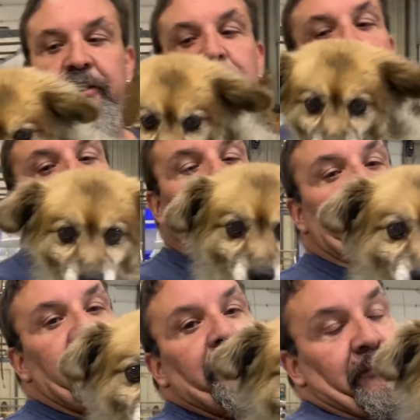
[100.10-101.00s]
is
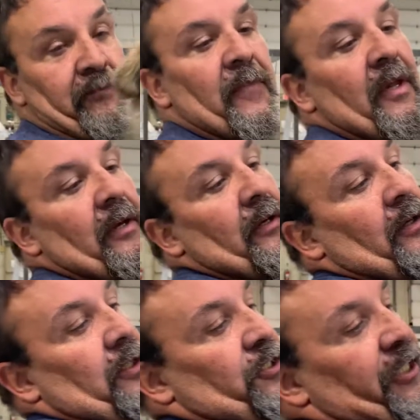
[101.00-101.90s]
Josie.
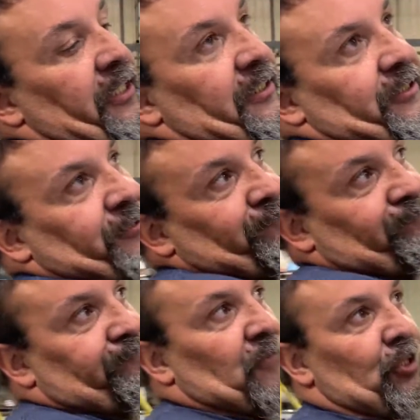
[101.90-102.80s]
She's
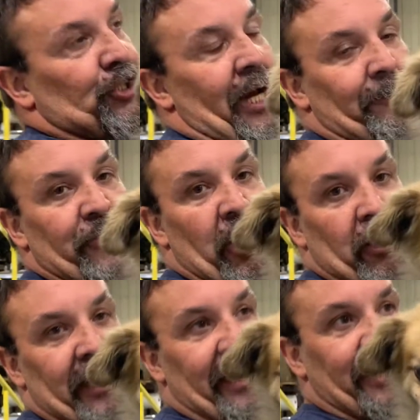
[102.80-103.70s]
shop
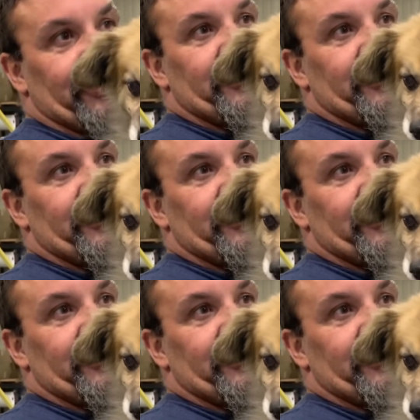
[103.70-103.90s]
dog, I guess.